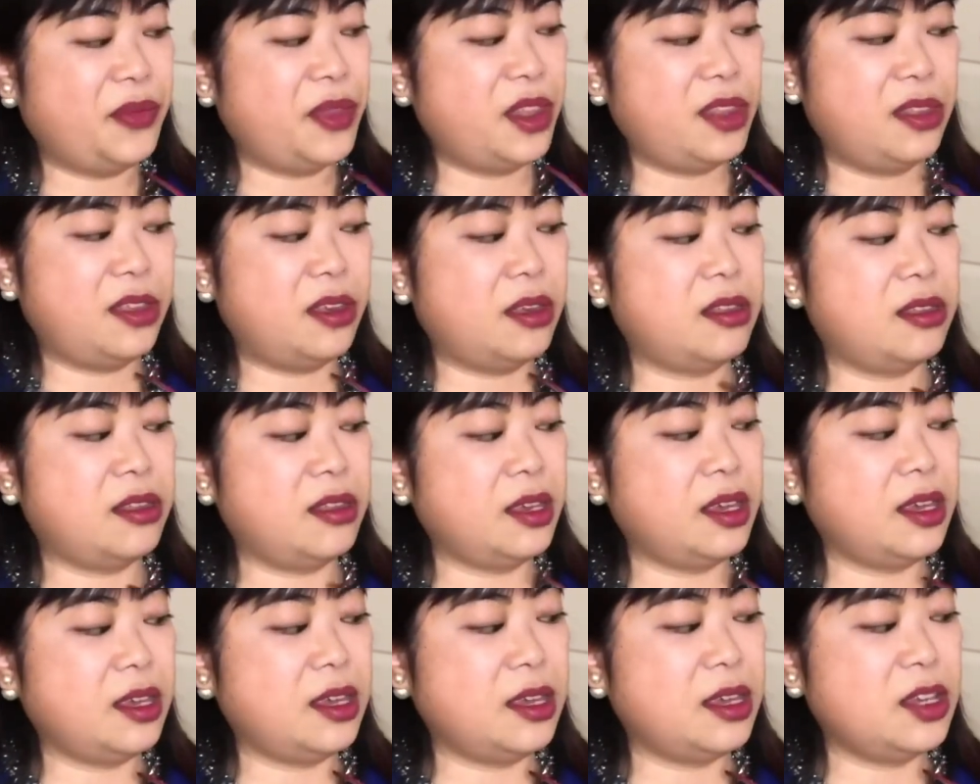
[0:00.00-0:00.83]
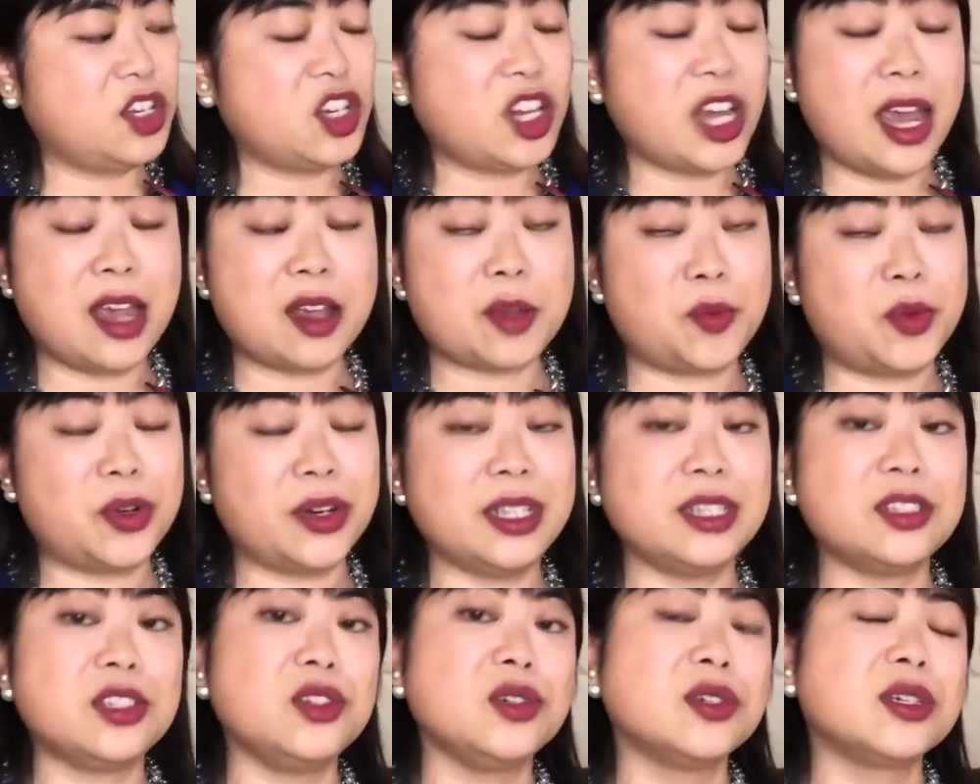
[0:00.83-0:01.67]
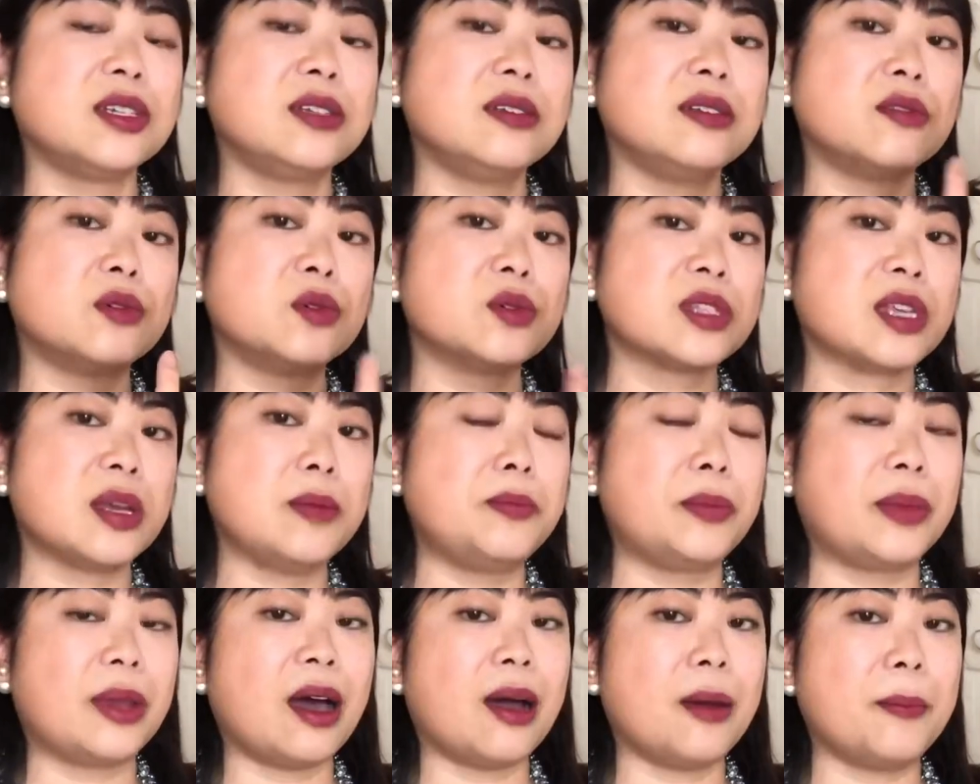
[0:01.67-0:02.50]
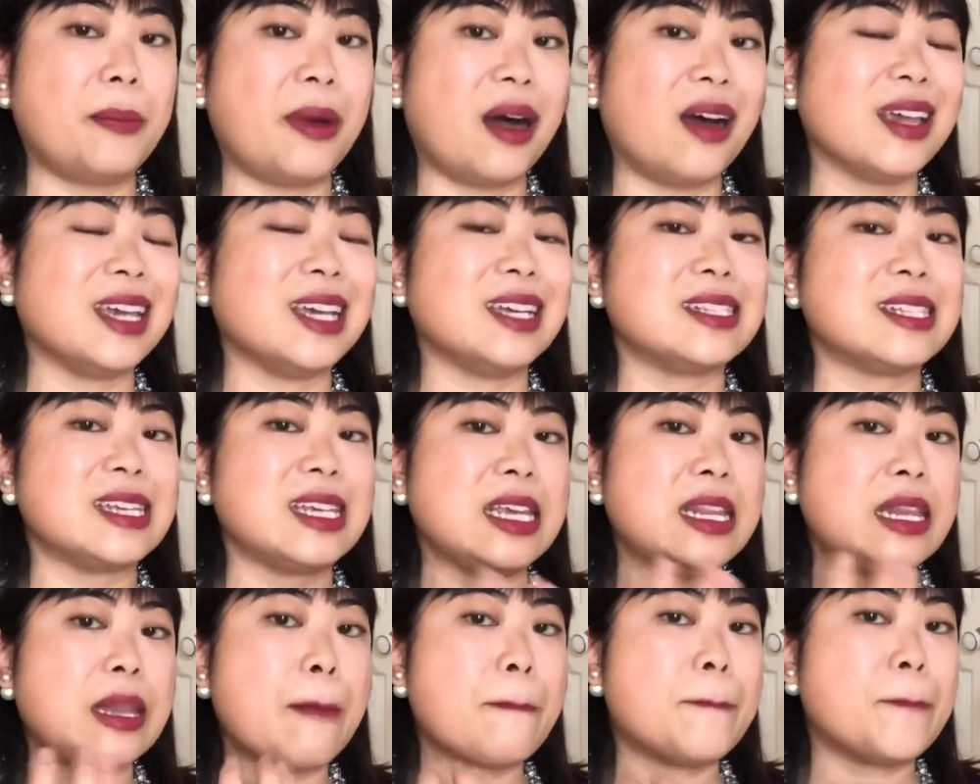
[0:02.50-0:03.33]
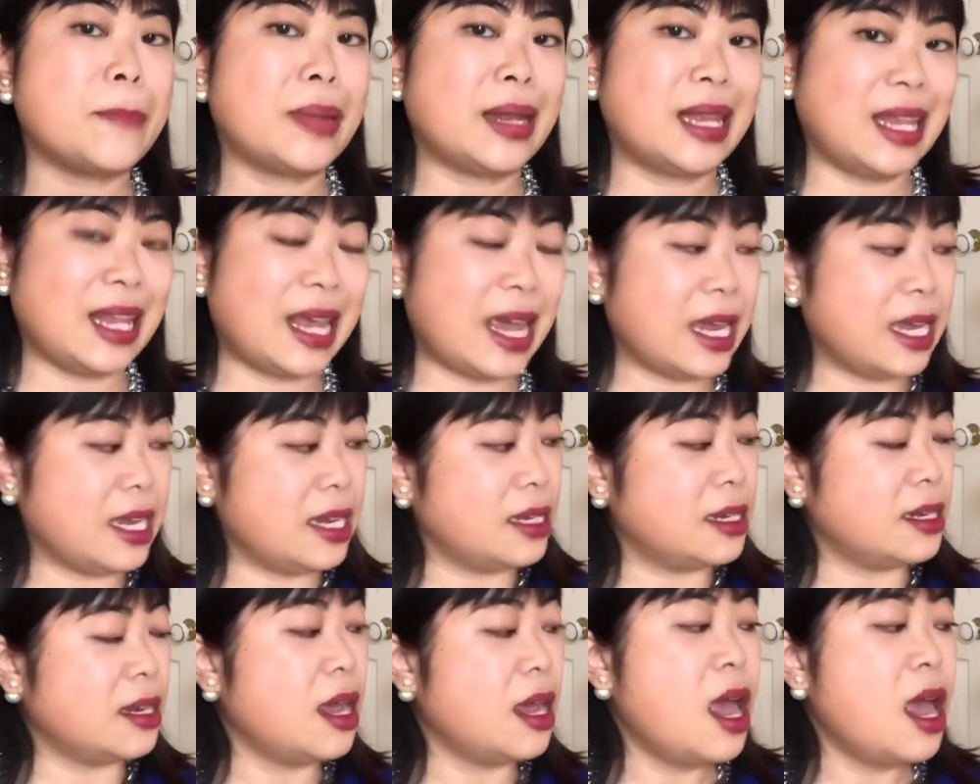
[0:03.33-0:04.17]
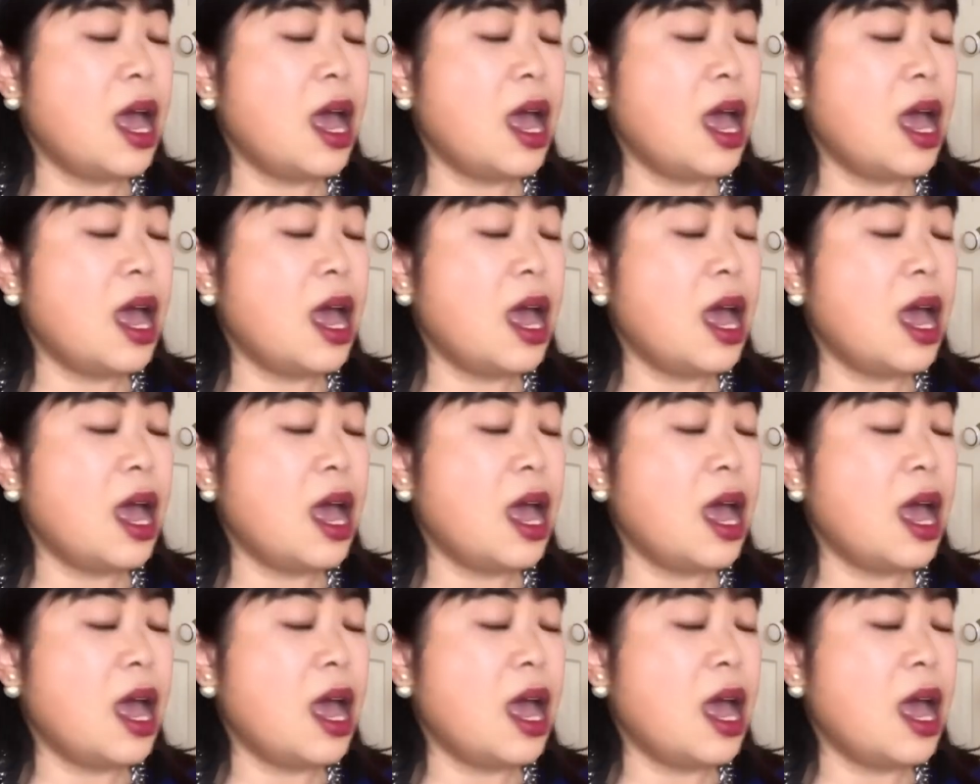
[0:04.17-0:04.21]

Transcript: the check print, you can also buy it in plain.